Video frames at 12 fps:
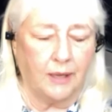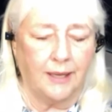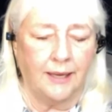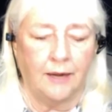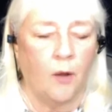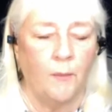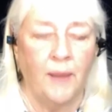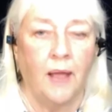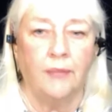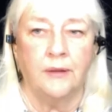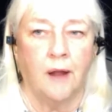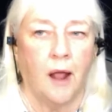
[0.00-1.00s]
in home
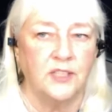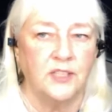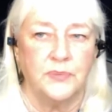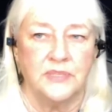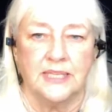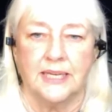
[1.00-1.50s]
health and hospice.